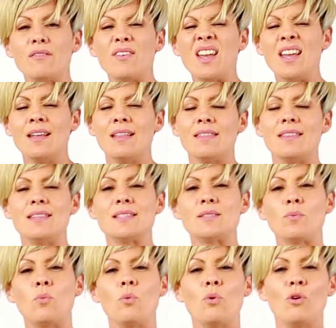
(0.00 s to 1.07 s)
of this
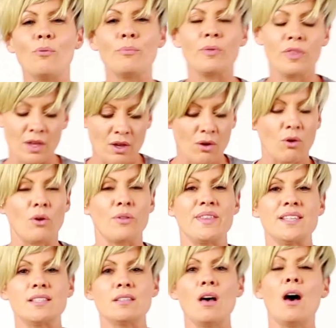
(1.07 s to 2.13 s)
warmth or
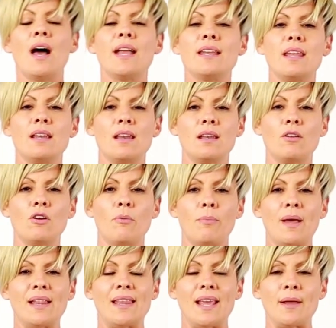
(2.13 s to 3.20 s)
this tightening in your
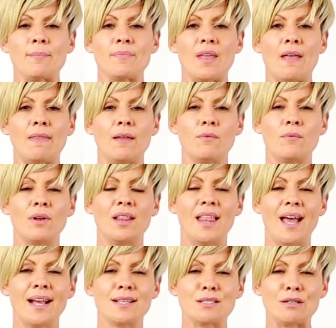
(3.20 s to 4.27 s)
belly, and then
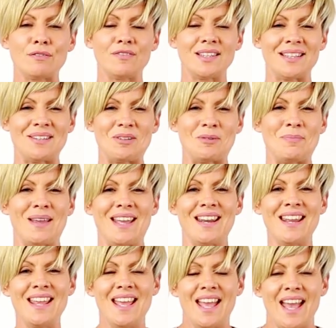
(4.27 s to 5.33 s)
relax off a little
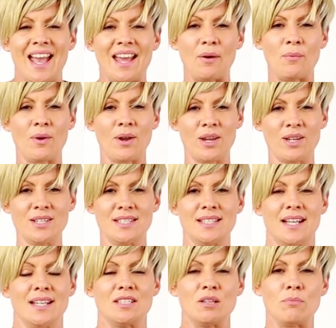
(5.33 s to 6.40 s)
bit, and I want you to
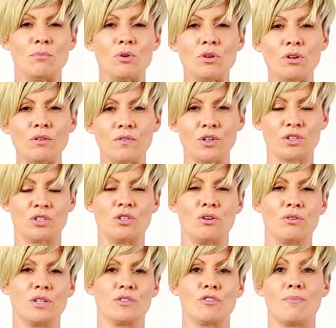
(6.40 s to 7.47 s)
start to move your
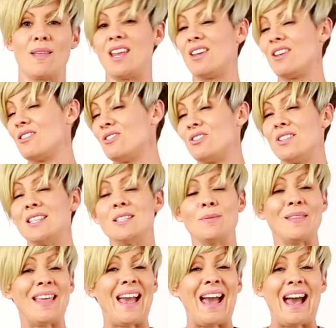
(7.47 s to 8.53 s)
shoulders from there. You can do this
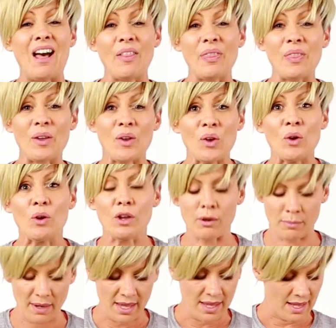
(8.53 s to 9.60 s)
without the
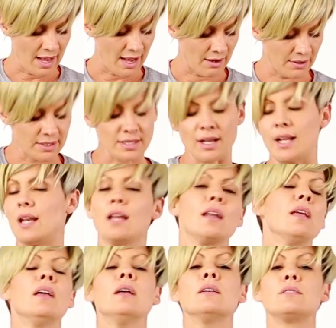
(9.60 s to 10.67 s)
hoop. How exciting.
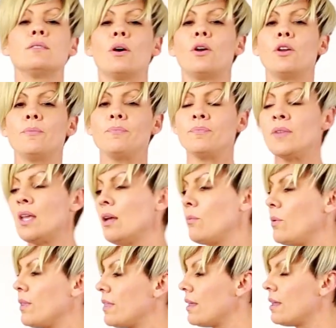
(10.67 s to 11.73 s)
So
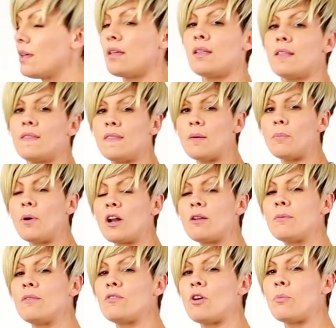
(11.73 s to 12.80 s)
with the
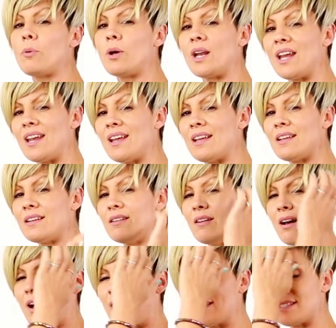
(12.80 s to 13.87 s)
bottom of your body
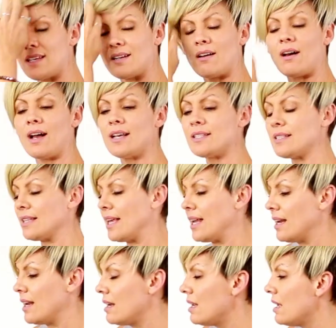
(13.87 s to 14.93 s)
nice and
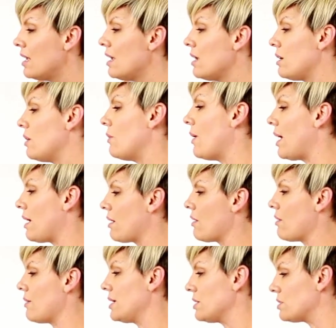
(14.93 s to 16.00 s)
isolated, you are
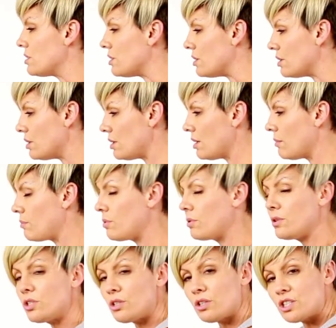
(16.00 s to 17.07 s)
going to
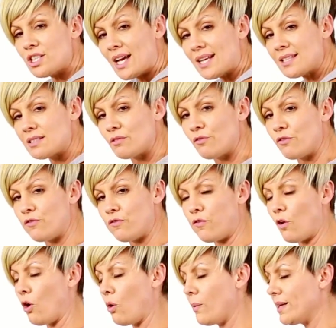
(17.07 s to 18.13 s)
push your chest
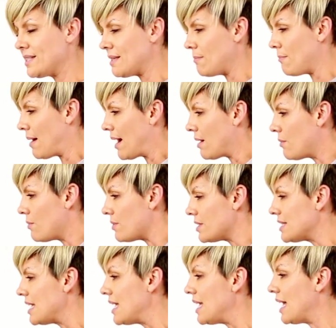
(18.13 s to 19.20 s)
forwards and
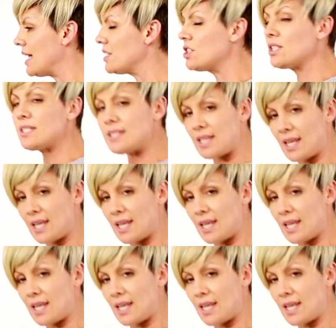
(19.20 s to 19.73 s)
backwards and just